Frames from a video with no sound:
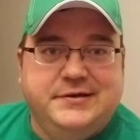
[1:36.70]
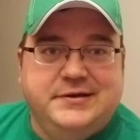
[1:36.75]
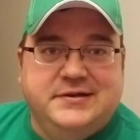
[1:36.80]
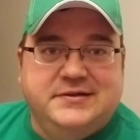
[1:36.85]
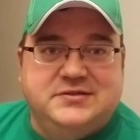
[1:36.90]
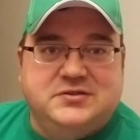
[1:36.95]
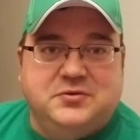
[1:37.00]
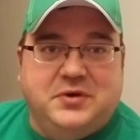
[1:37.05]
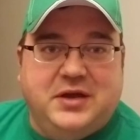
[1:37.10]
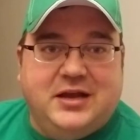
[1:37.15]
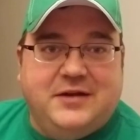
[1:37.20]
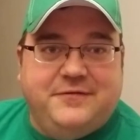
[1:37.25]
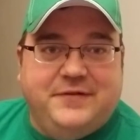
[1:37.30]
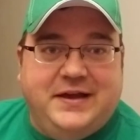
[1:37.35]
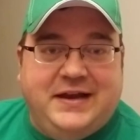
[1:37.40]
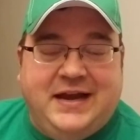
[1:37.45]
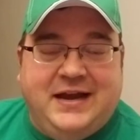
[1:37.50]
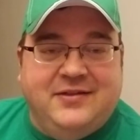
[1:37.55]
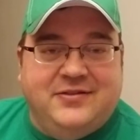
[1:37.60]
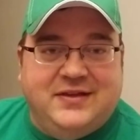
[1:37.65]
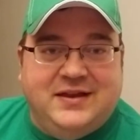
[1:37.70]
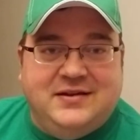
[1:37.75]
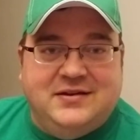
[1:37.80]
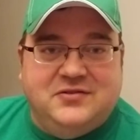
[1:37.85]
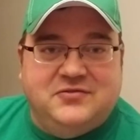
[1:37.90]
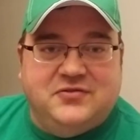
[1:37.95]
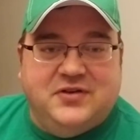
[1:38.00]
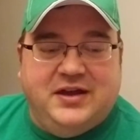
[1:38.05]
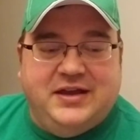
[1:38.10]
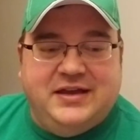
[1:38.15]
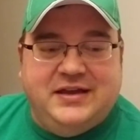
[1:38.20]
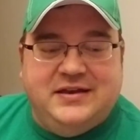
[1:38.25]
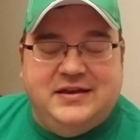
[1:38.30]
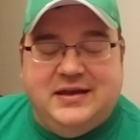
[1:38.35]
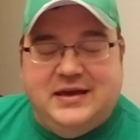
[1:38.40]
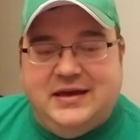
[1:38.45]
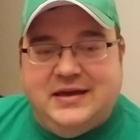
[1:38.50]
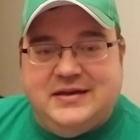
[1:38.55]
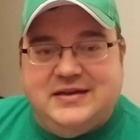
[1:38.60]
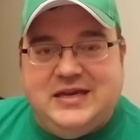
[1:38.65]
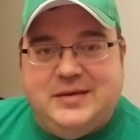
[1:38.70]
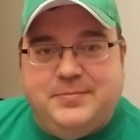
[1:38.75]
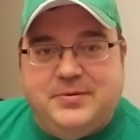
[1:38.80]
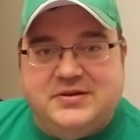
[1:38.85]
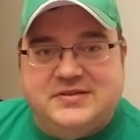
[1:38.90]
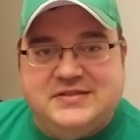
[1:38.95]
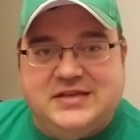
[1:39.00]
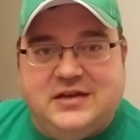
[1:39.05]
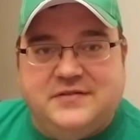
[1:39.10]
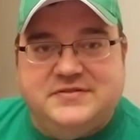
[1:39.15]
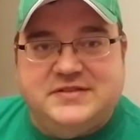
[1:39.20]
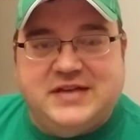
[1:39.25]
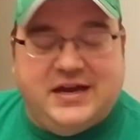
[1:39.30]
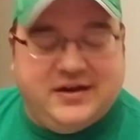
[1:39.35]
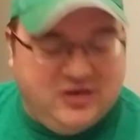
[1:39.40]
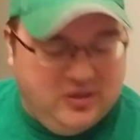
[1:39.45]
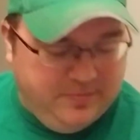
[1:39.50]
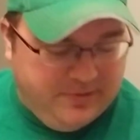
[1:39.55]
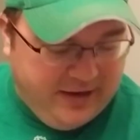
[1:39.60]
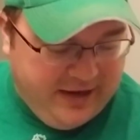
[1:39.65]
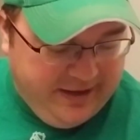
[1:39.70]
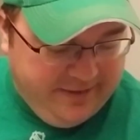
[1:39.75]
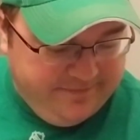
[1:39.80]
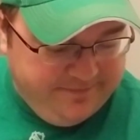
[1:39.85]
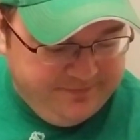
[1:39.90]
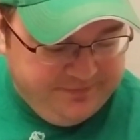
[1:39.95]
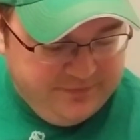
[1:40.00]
So we got to find anything to try and keep ourselves occupied.